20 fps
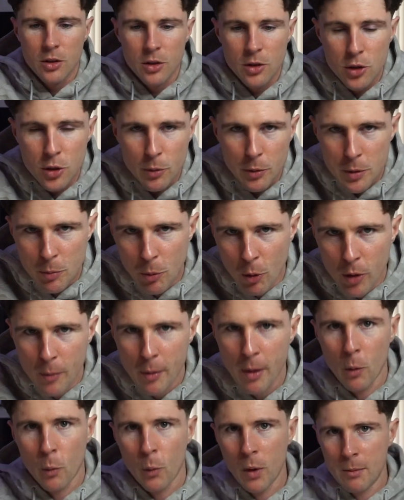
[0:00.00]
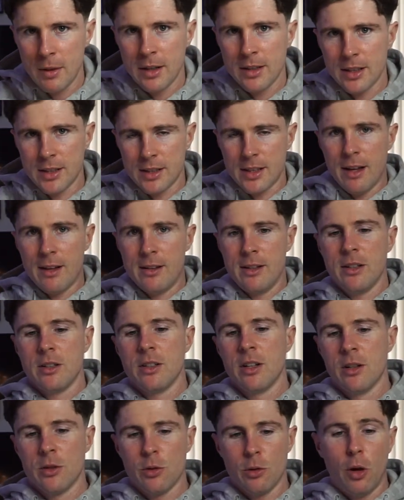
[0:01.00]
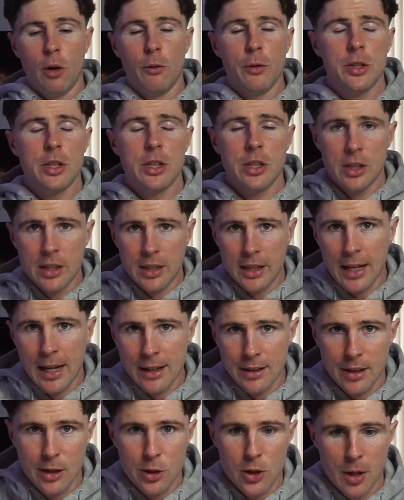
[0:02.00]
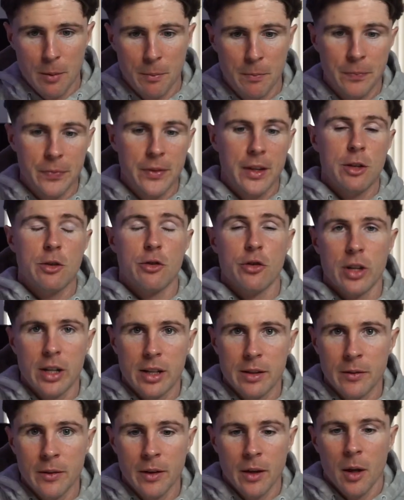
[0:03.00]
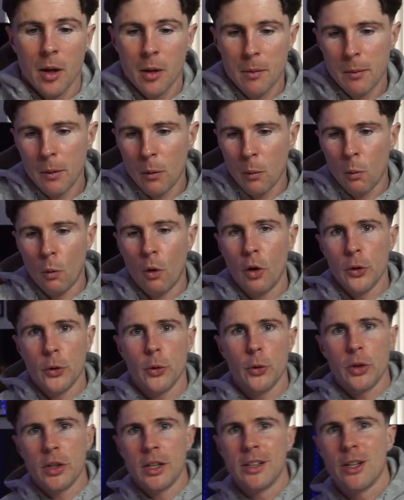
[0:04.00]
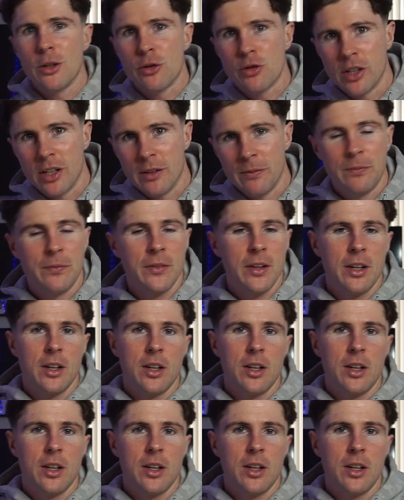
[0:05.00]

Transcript: So we spoke about what makes aesthetics. So obviously you need to get to the gym and train, but what do you need to train?